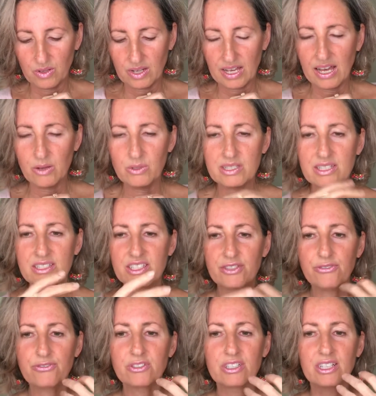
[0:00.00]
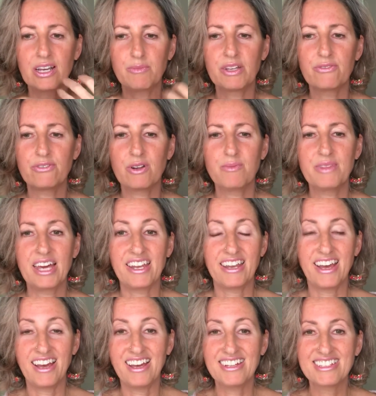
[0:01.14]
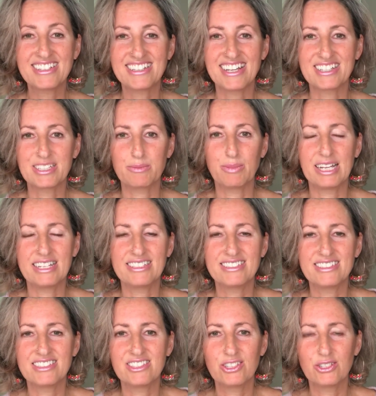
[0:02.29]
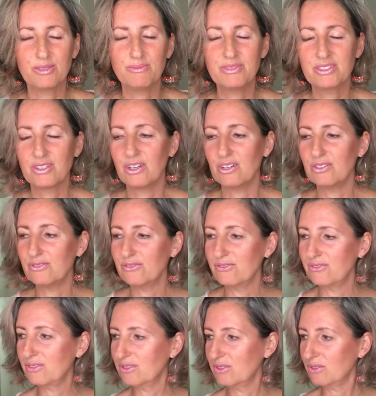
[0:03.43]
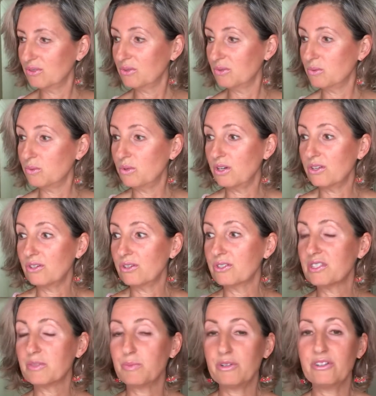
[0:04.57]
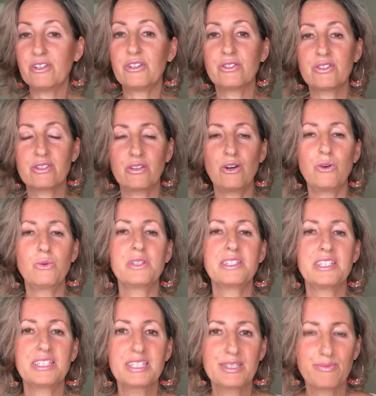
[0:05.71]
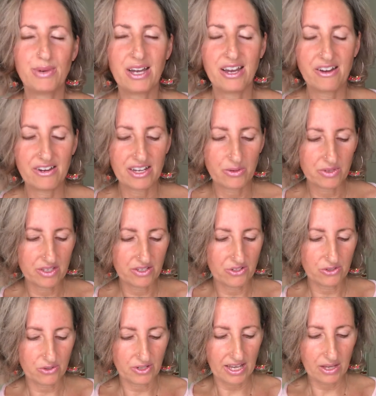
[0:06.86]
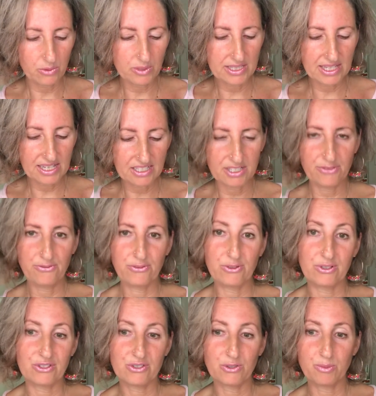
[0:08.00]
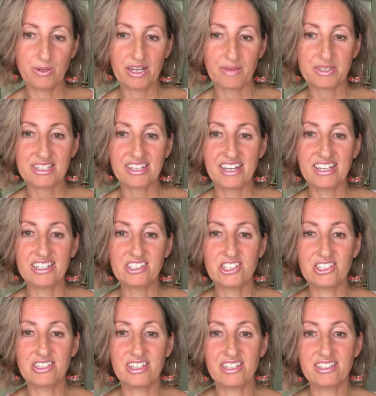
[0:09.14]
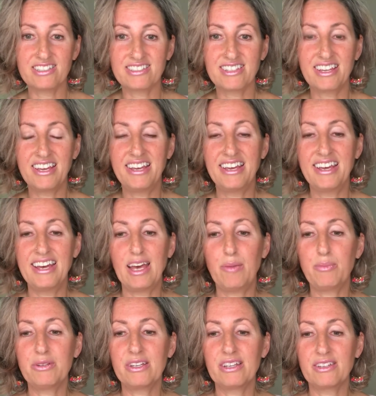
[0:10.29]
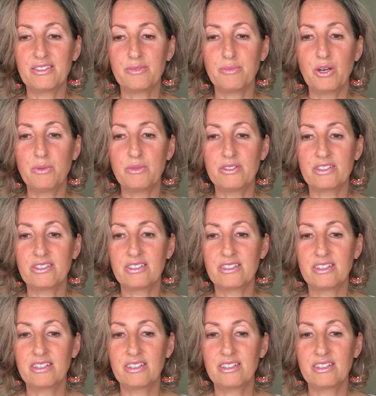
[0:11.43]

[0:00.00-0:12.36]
how is it different coming from that heart-connected place in terms of what your spirit, your soul was inspiring within you? How is that different to perhaps the energy that is happening at the moment